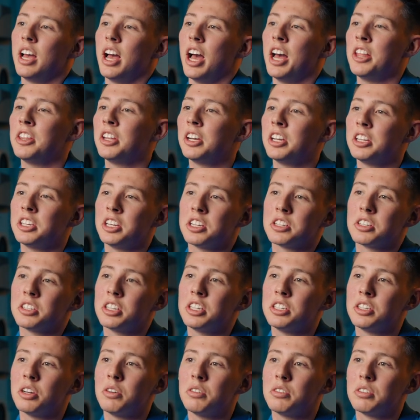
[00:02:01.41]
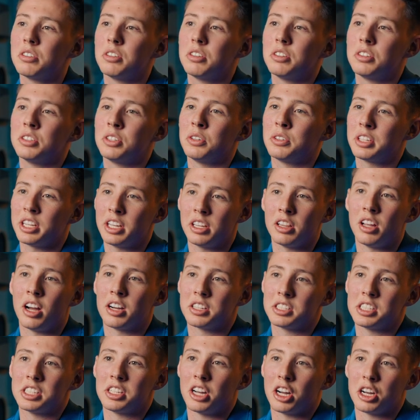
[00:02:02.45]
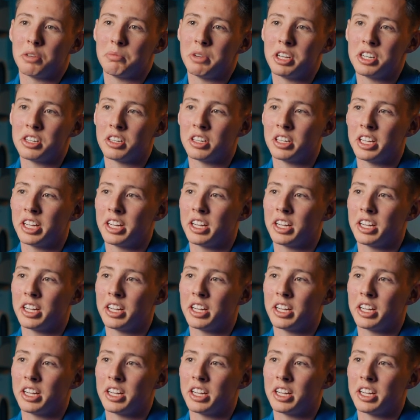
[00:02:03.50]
And then additionally, don't get locked in on a major.